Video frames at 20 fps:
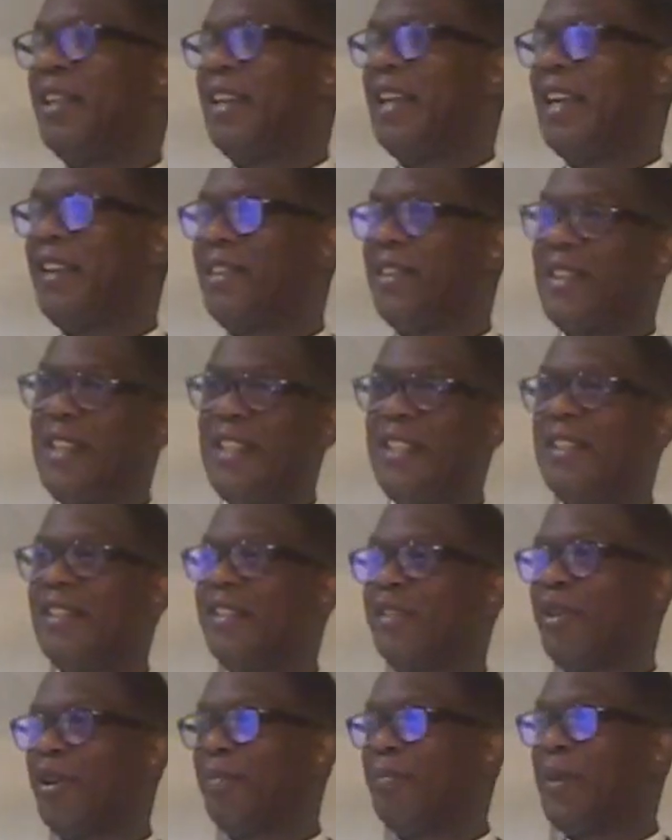a
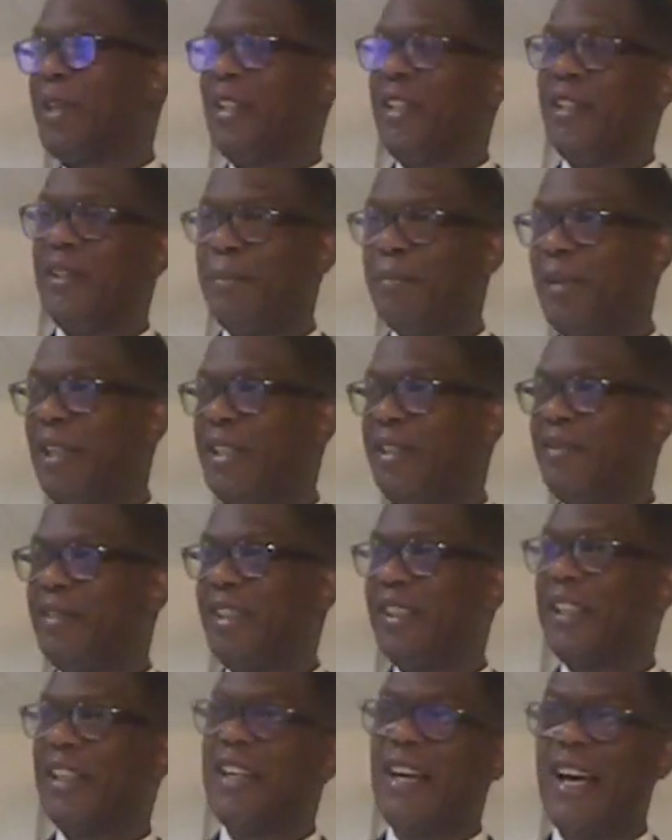theist or believing
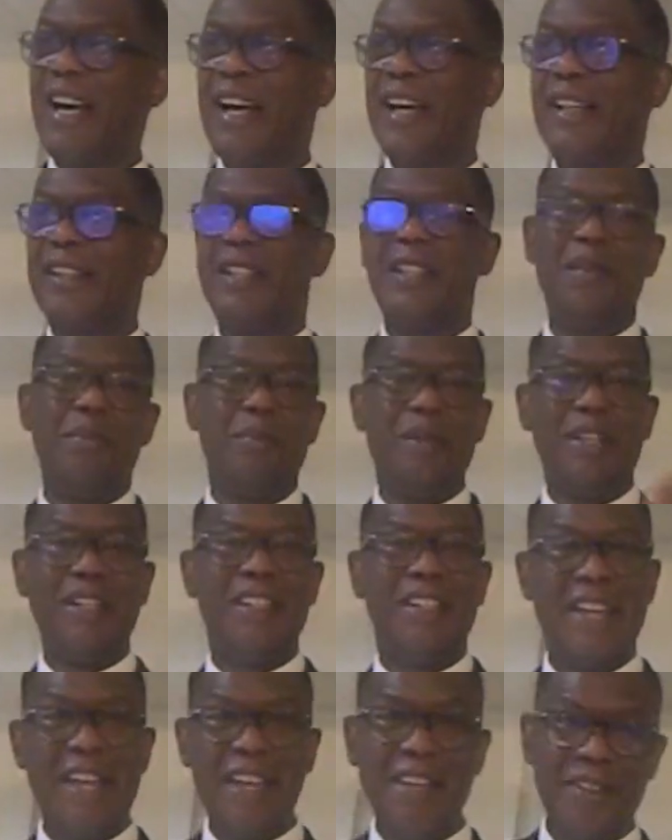in God and being
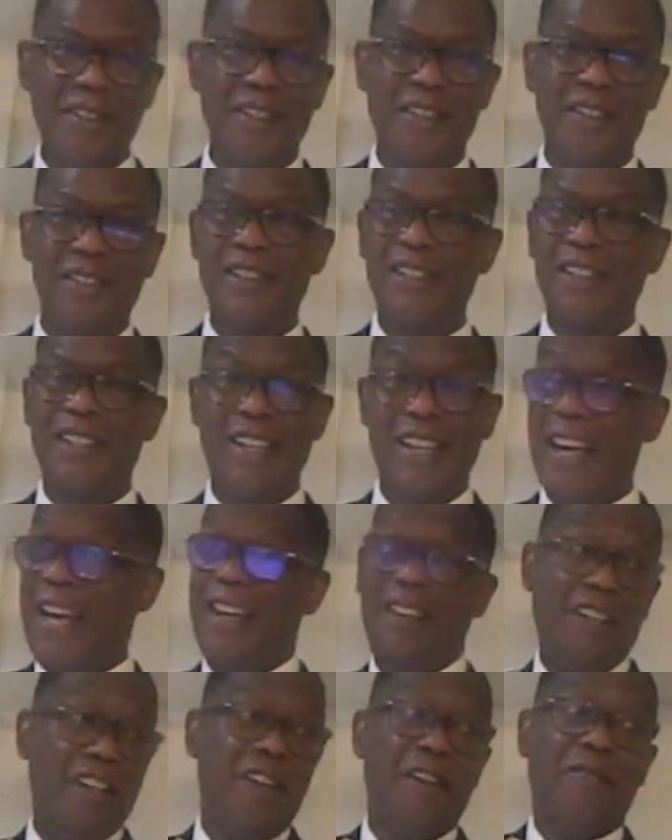an atheist. I
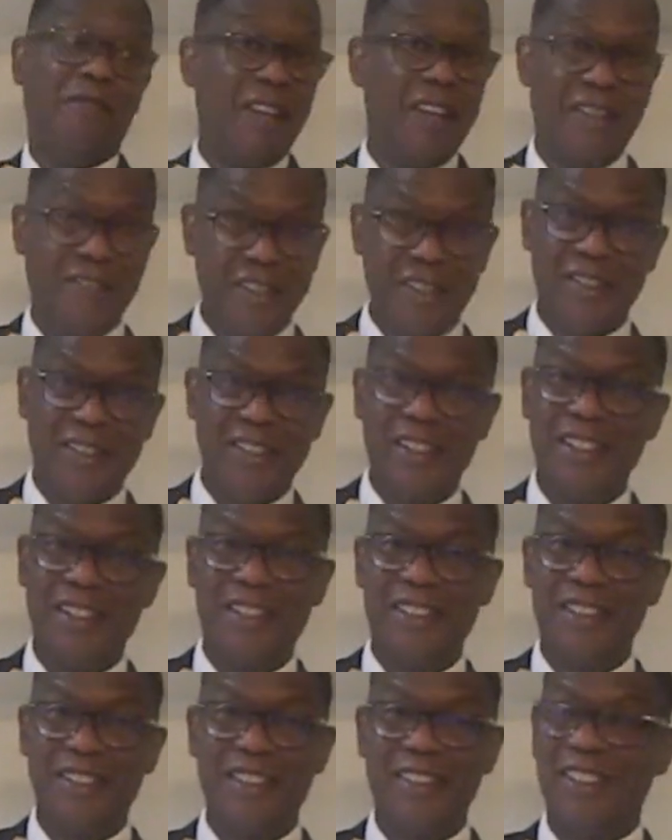love atheist
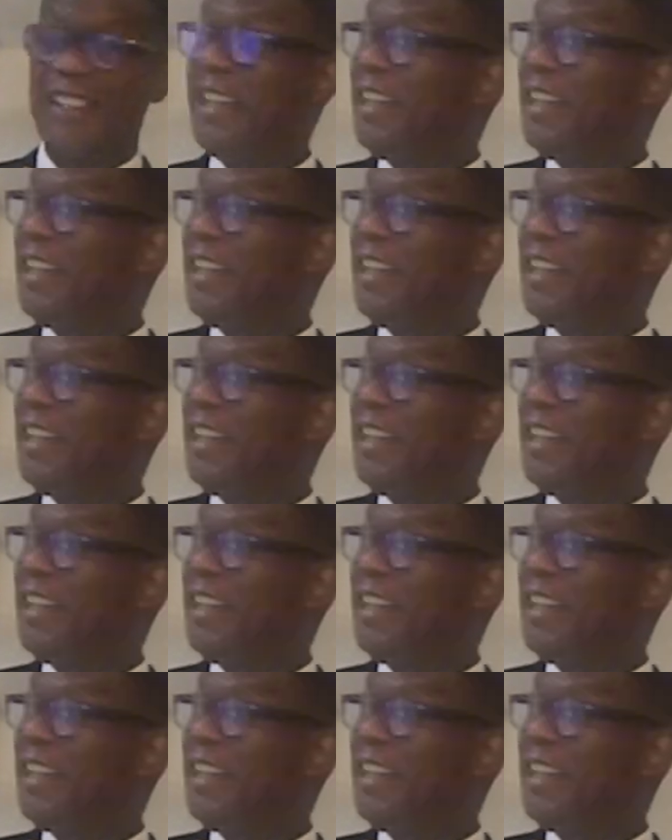teachers.